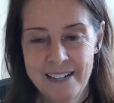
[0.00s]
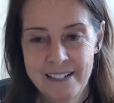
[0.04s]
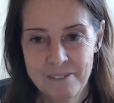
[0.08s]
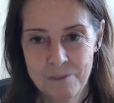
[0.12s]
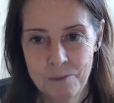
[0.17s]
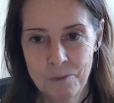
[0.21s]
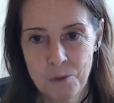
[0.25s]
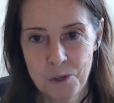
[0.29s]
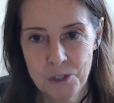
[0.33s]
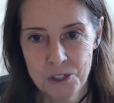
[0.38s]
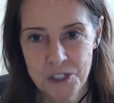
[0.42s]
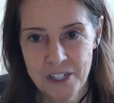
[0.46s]

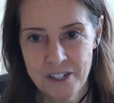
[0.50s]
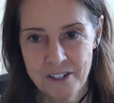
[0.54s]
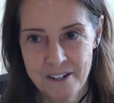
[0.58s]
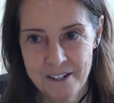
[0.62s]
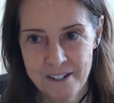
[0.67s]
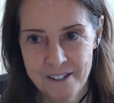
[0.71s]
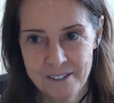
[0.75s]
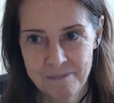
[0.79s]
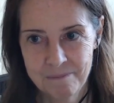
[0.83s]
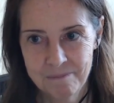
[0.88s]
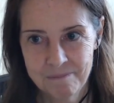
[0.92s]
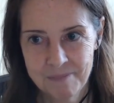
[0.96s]
and what
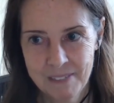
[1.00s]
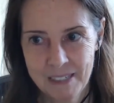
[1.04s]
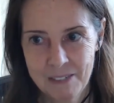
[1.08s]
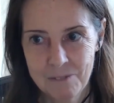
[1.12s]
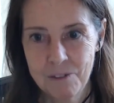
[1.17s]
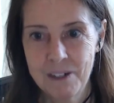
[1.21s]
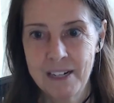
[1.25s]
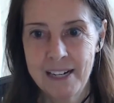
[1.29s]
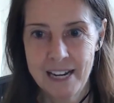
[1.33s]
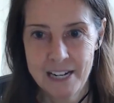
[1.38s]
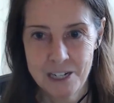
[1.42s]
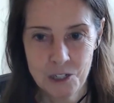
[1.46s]
our
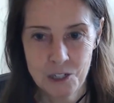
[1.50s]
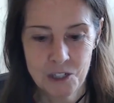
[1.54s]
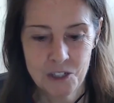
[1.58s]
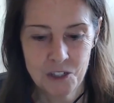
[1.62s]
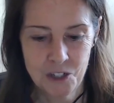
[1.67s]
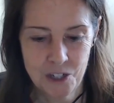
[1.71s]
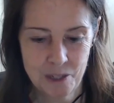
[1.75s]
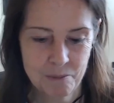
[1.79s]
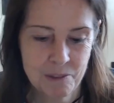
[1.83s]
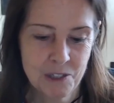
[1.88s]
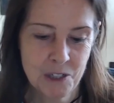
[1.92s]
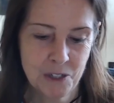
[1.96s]

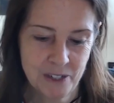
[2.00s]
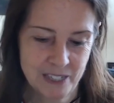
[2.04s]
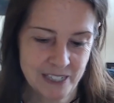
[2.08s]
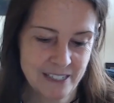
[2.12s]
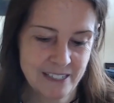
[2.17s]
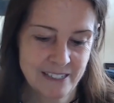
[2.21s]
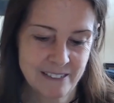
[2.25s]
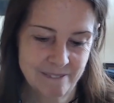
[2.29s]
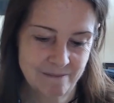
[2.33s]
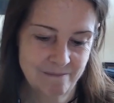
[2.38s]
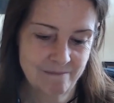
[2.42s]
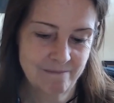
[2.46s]
relationship to
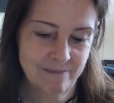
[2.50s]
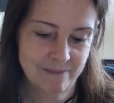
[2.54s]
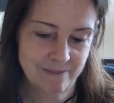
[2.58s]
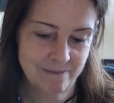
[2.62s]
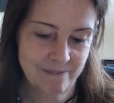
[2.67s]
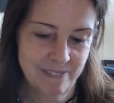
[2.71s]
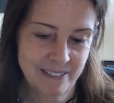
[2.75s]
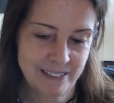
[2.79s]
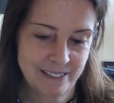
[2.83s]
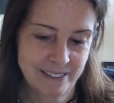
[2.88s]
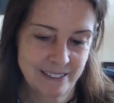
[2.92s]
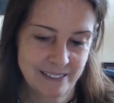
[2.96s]
it
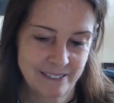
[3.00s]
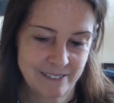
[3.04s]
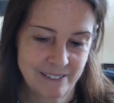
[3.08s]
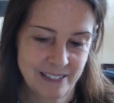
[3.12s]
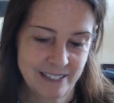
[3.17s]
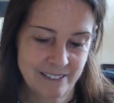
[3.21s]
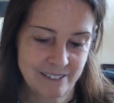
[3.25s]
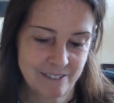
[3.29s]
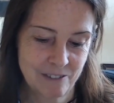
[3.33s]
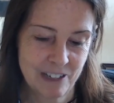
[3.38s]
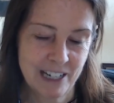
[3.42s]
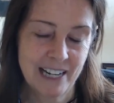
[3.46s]

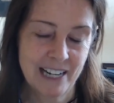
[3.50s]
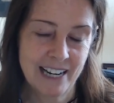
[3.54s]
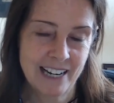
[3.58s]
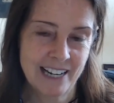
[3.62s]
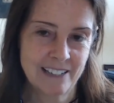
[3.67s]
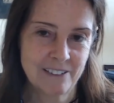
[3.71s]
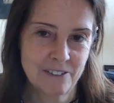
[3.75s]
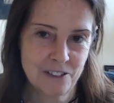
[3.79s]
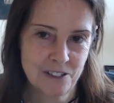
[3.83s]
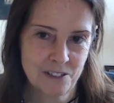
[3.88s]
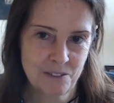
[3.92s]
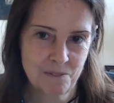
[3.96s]
that really
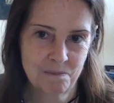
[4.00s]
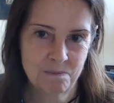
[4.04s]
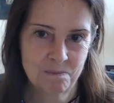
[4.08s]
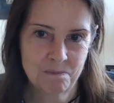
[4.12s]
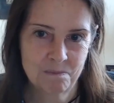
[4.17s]
counts.